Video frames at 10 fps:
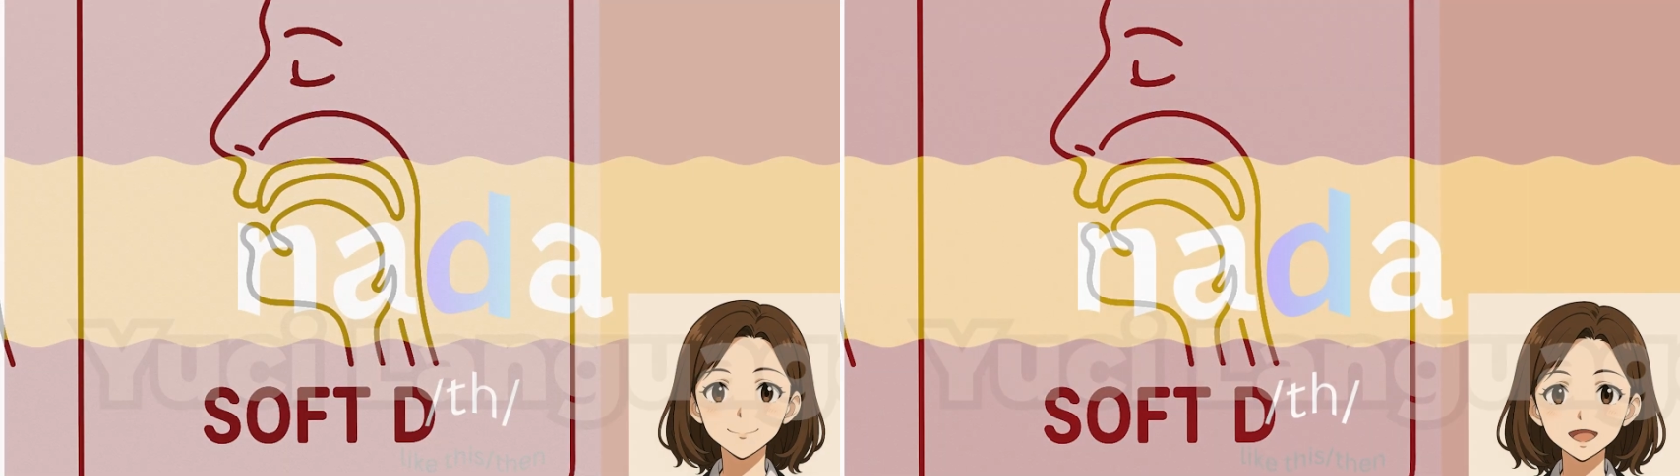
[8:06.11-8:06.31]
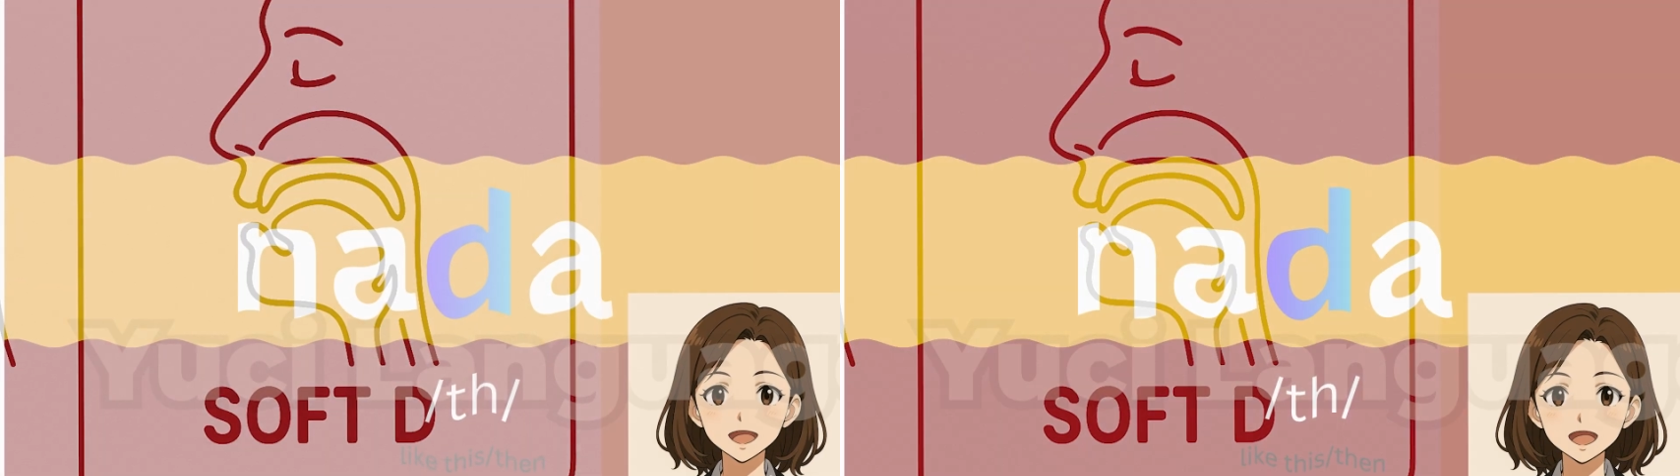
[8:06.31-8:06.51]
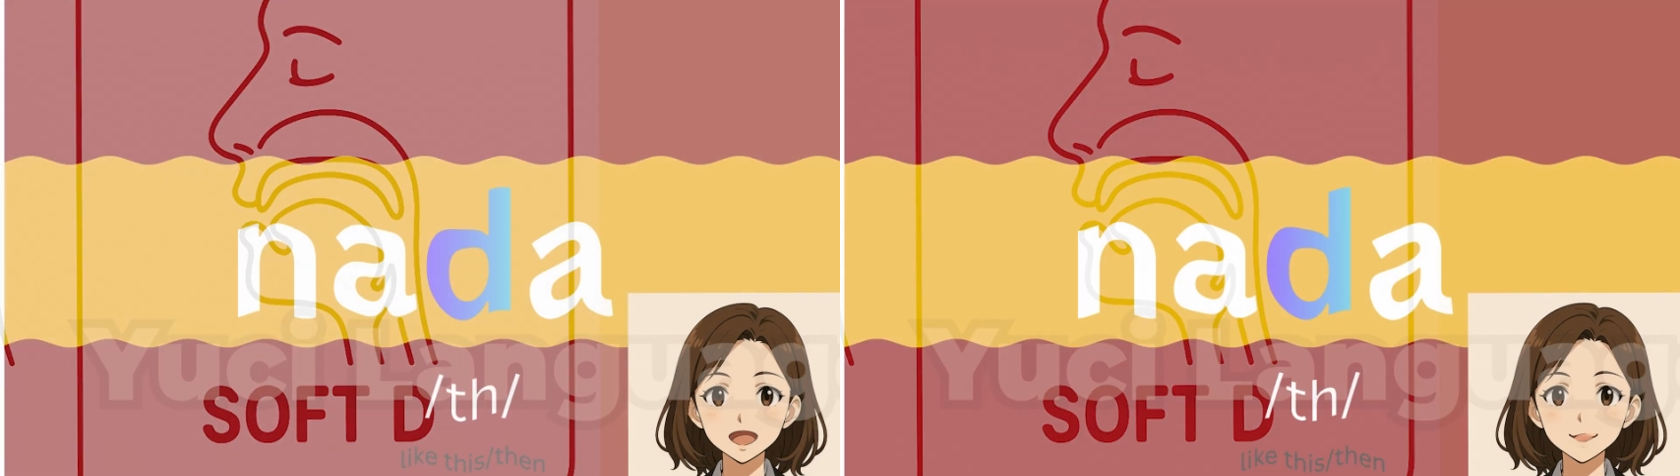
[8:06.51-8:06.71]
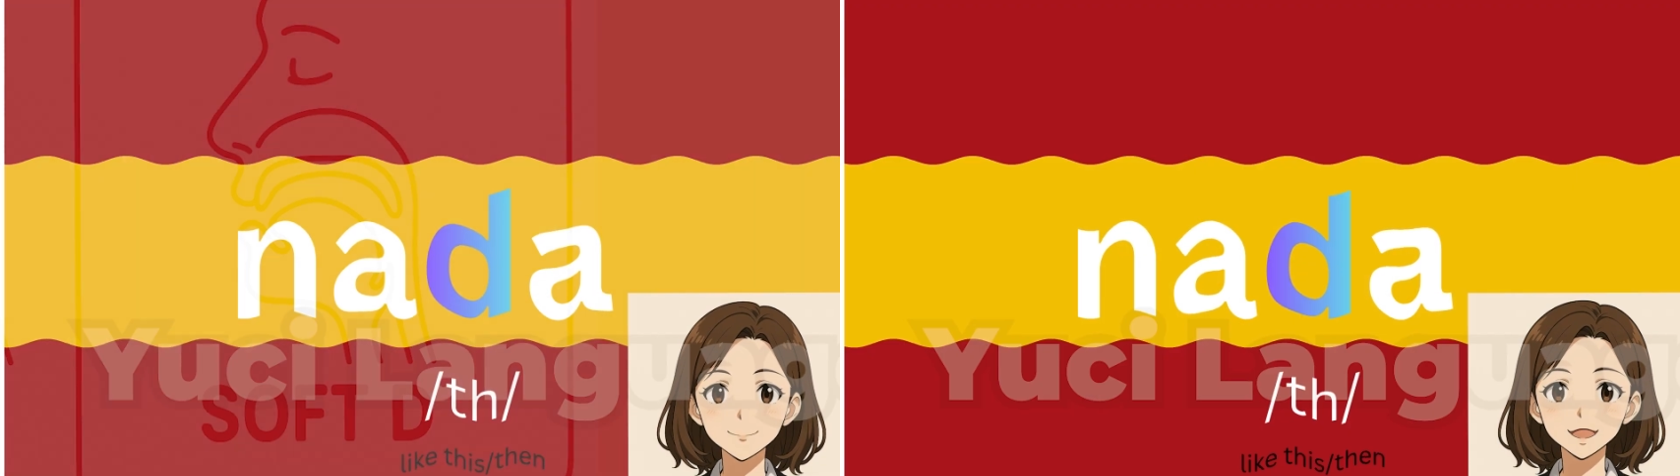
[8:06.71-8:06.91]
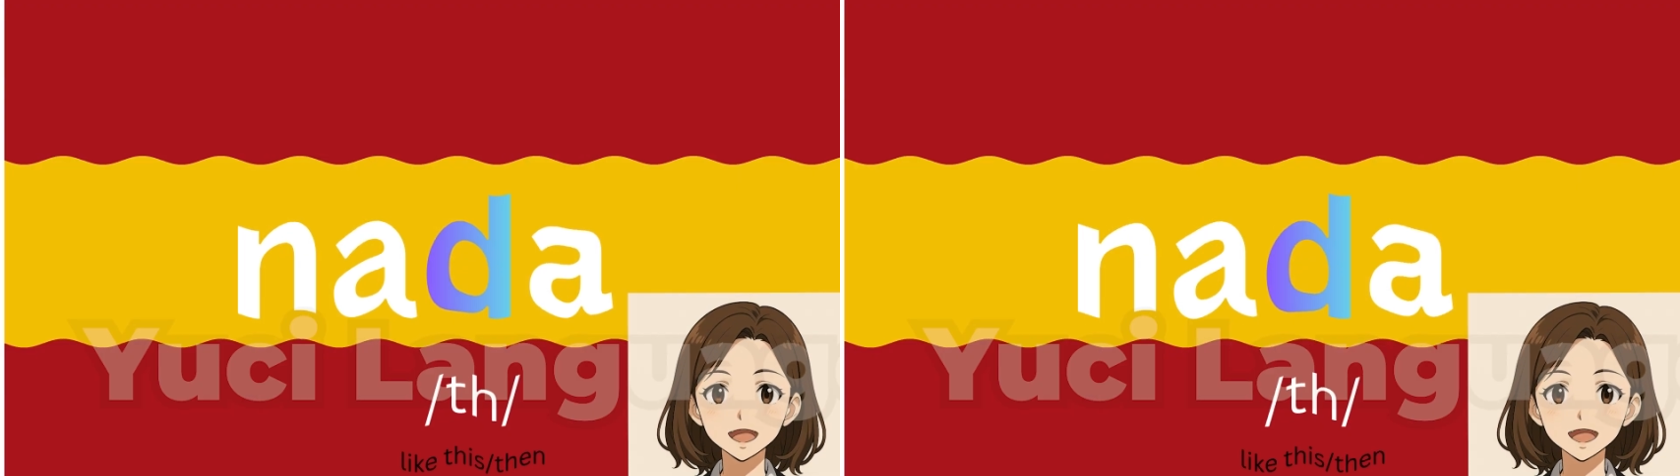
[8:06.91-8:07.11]
Nada,
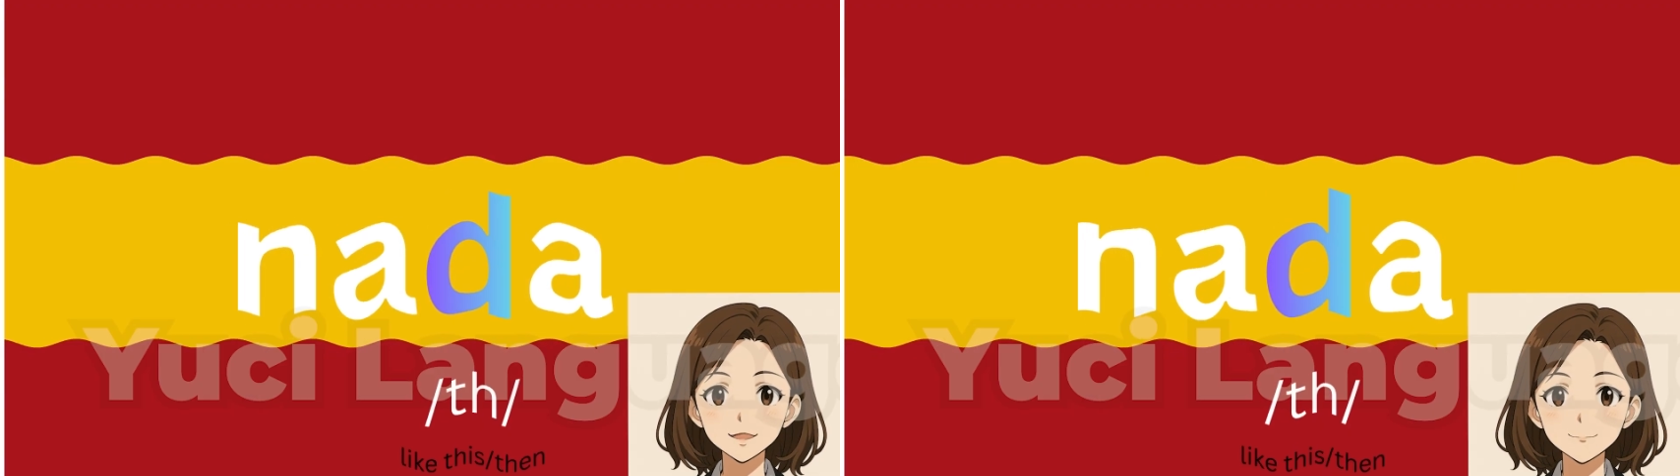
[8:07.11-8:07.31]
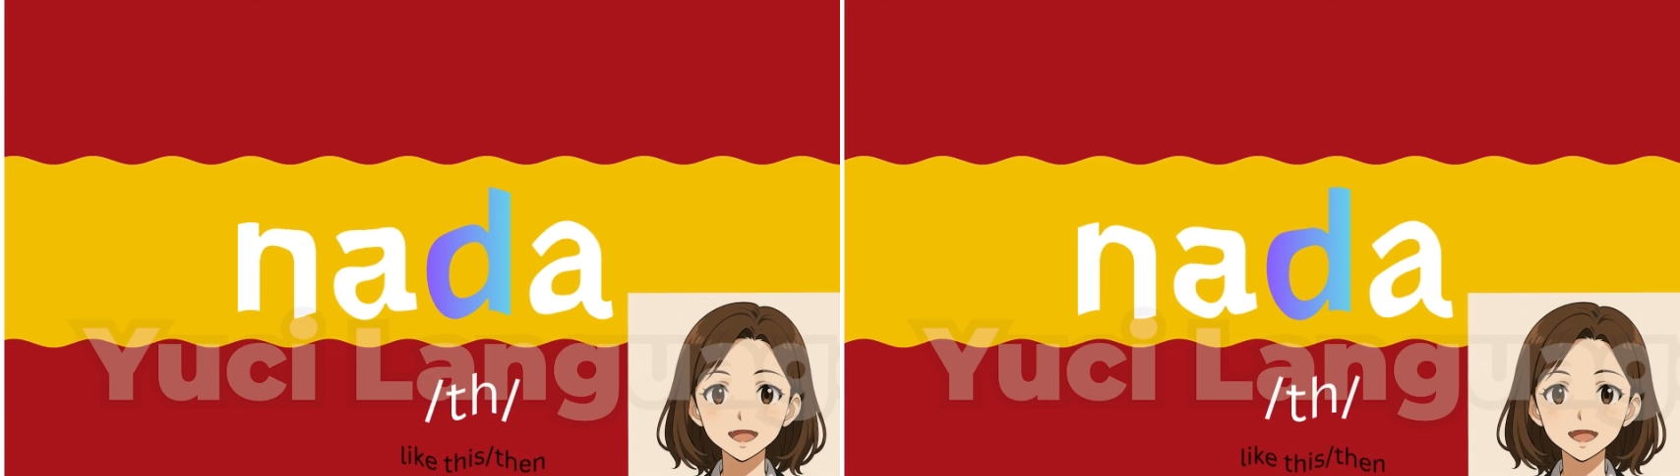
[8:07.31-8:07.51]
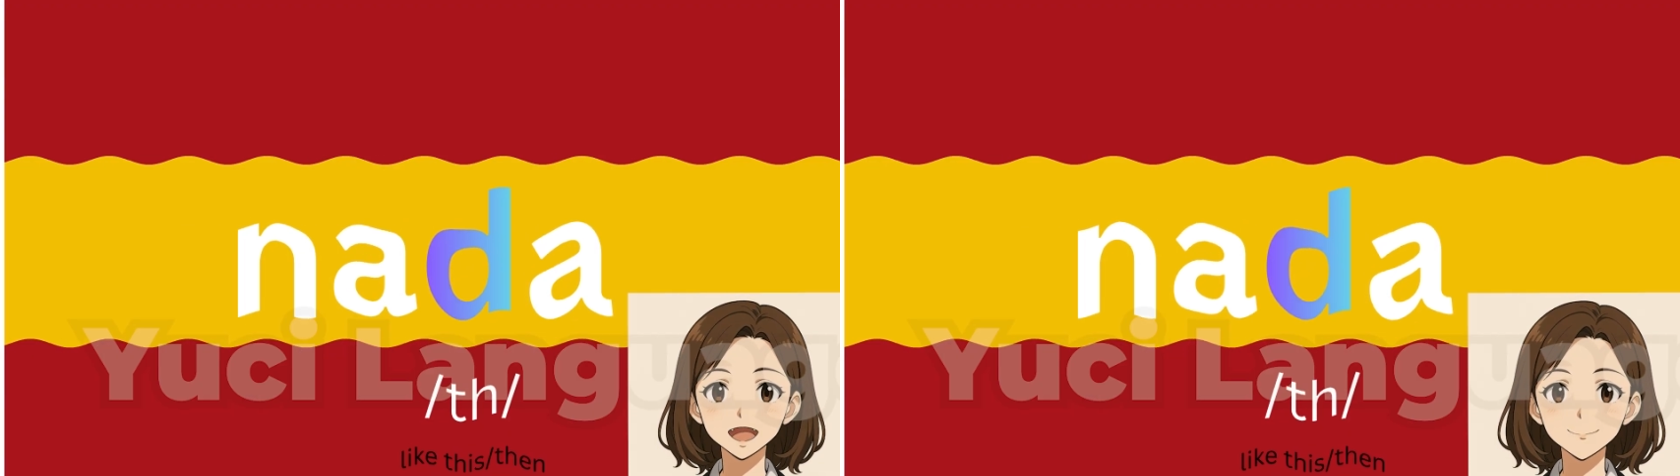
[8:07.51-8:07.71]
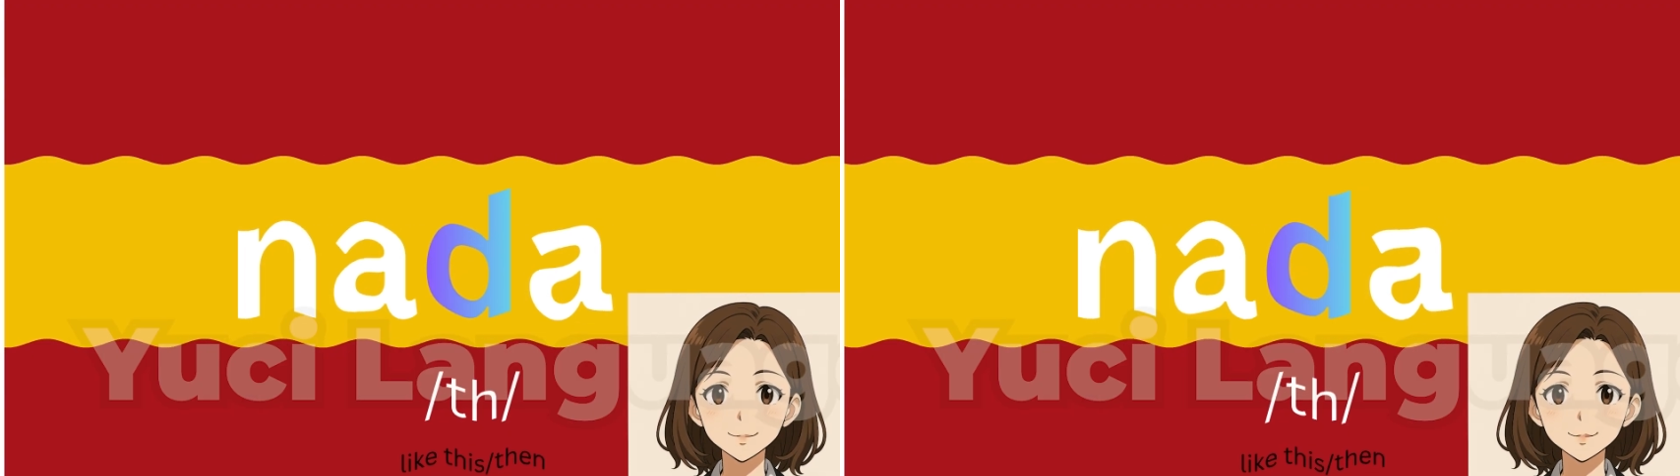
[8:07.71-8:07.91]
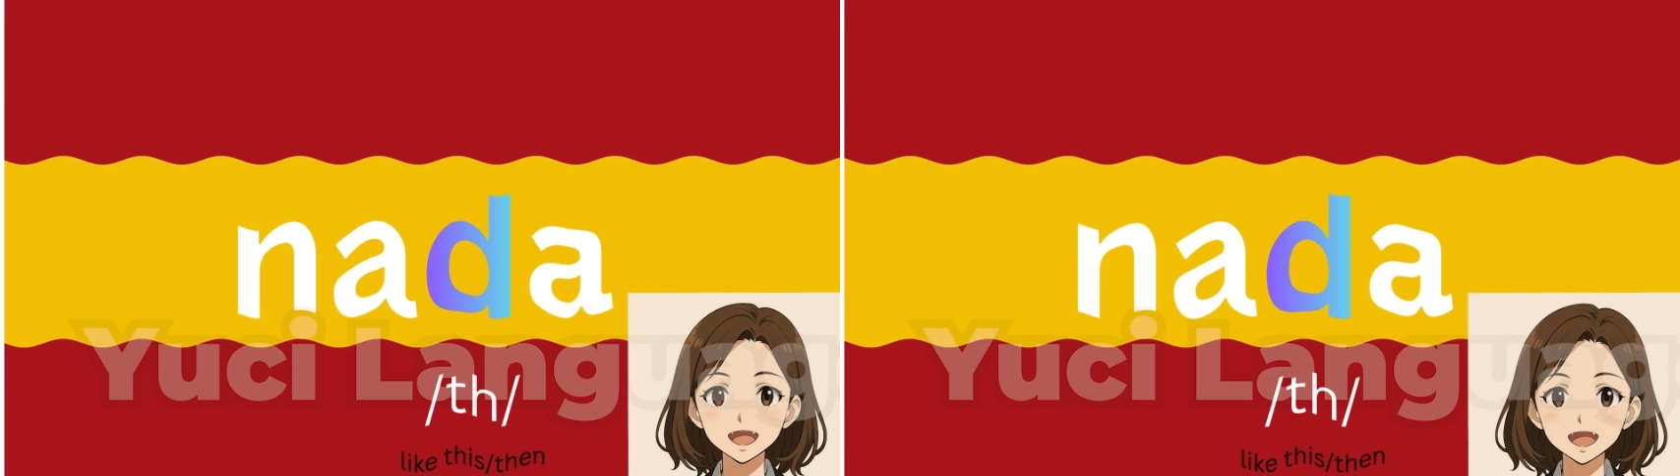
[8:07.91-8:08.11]
nada, nada,